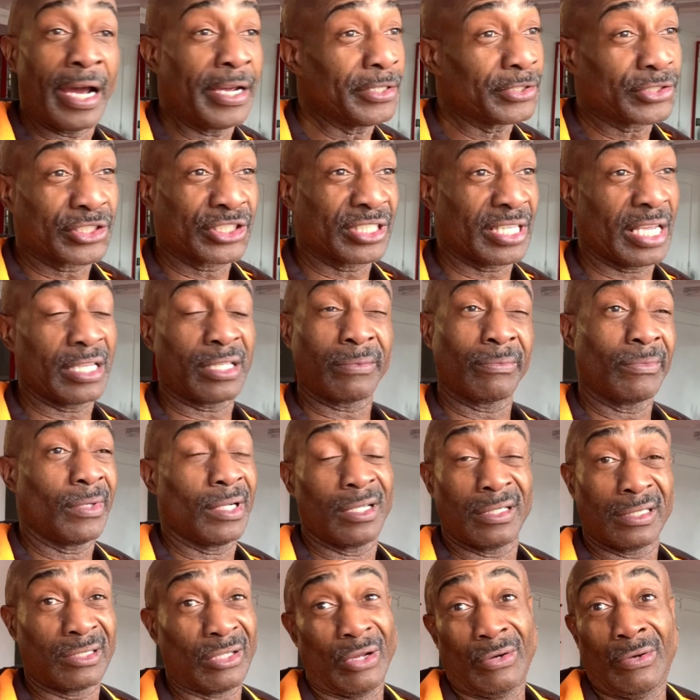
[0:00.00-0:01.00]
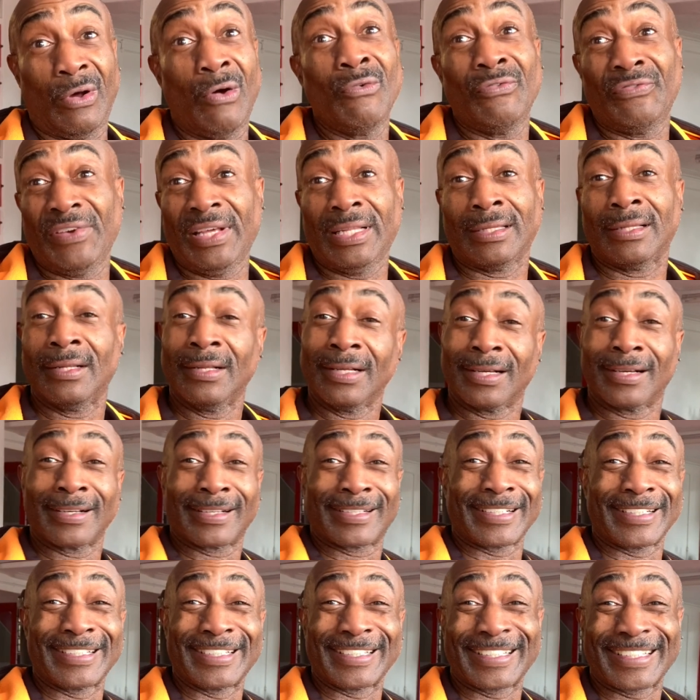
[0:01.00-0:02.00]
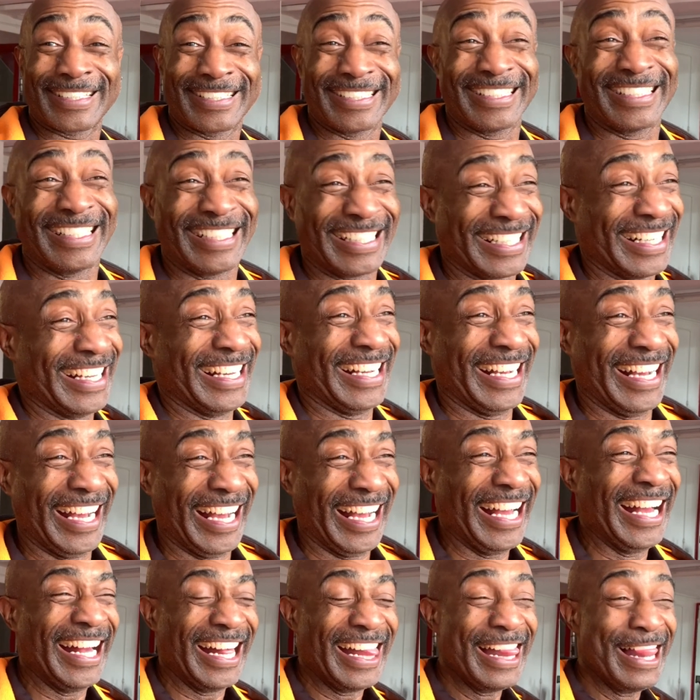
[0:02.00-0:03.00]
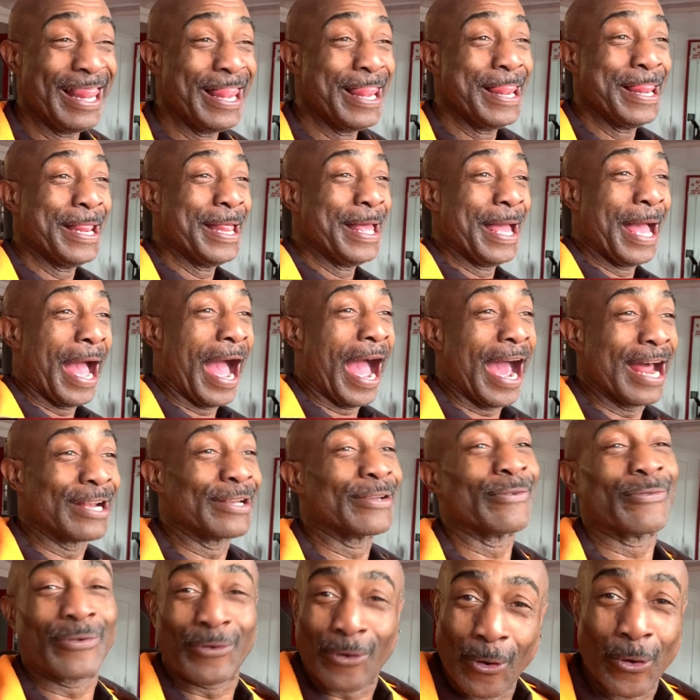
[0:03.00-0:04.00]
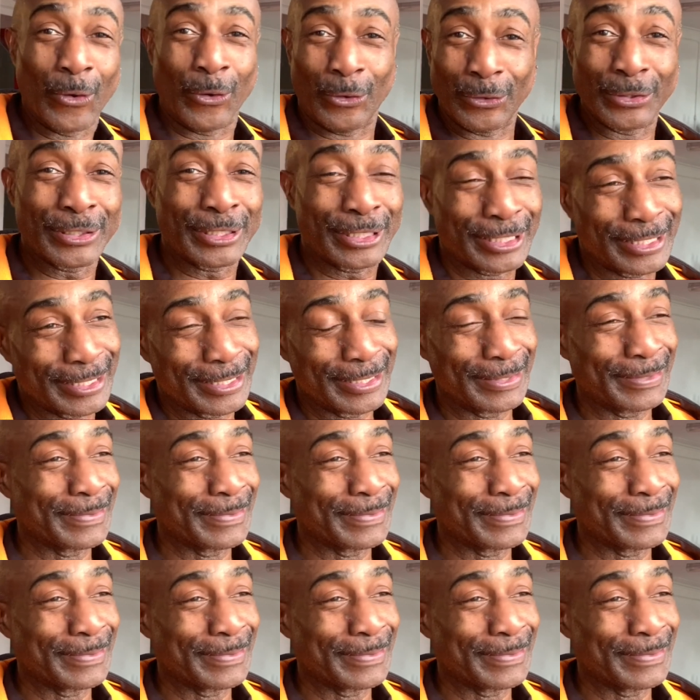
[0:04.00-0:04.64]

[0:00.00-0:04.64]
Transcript: I used to say to him, I don't know, Phil. And of course,